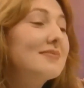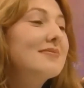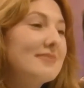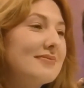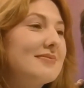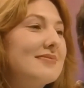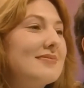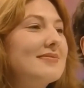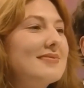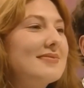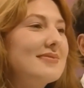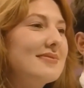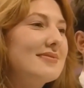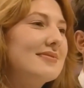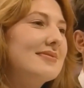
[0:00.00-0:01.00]

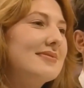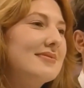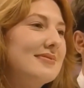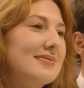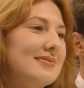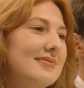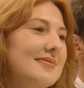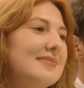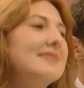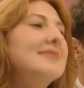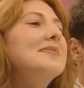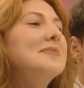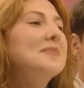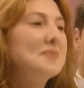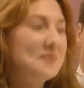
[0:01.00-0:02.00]

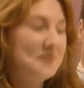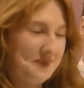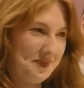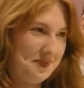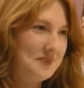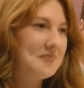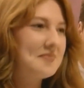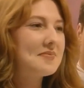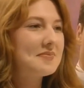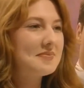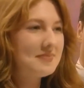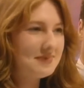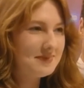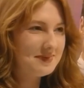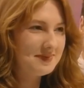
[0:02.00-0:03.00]

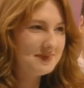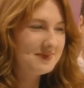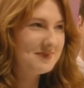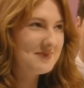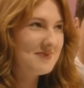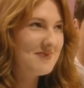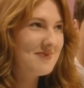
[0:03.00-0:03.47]
(silent)